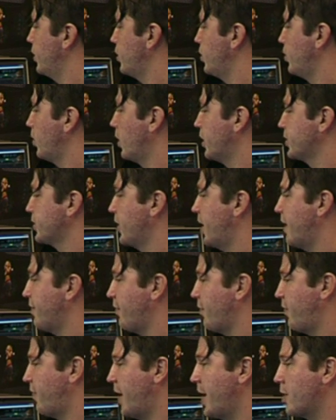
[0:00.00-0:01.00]
You also have
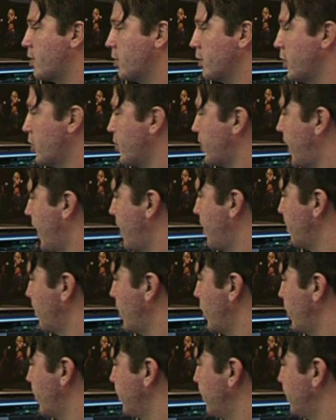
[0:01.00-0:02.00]
a fader locate
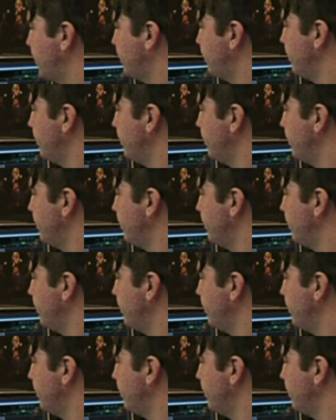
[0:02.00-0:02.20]
mode,